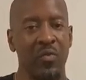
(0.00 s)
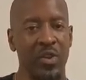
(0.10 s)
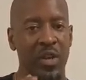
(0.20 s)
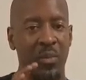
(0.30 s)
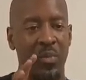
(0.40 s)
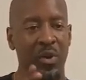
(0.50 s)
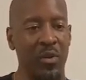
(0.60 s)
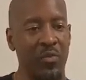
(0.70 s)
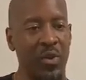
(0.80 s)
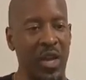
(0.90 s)
For
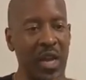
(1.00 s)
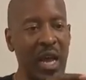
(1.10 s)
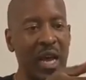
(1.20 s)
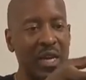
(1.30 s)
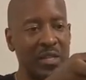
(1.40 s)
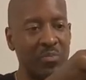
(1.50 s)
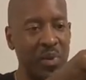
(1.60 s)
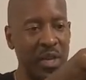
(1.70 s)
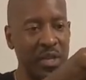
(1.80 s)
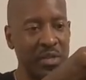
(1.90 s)
the last
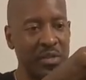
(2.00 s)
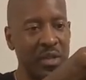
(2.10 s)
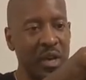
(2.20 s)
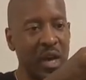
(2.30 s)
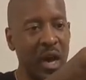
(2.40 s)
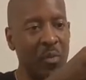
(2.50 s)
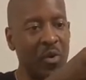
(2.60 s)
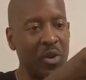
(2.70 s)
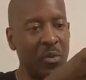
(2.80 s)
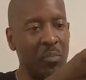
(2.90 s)
piece, I'm
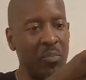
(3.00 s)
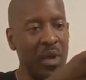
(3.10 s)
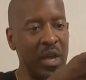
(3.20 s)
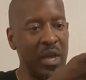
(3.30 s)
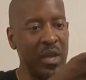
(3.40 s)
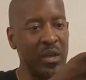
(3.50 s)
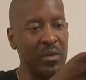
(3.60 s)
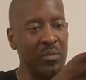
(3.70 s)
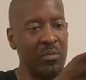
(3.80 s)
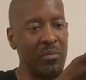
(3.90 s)
going to
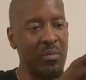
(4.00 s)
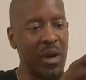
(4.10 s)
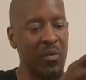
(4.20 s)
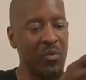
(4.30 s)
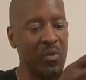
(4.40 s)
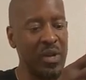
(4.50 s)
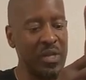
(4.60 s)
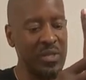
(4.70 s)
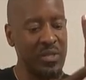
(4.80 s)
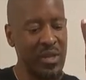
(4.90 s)
bend my
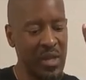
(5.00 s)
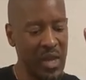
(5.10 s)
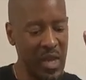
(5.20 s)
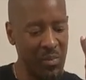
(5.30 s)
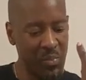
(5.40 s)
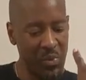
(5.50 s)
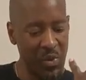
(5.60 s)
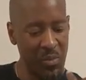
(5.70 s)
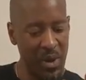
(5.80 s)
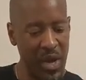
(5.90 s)
wrist and
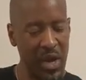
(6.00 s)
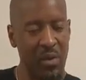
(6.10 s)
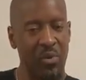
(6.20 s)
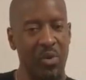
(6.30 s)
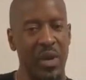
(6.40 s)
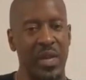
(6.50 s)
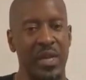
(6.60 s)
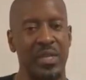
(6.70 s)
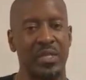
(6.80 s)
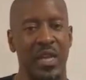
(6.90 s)
pull my elbow in
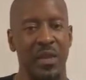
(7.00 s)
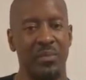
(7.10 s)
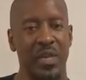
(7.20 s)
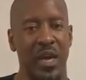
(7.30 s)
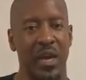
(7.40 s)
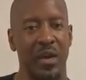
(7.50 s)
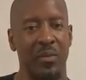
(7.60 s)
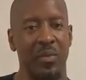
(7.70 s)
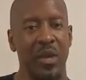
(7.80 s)
at the same time.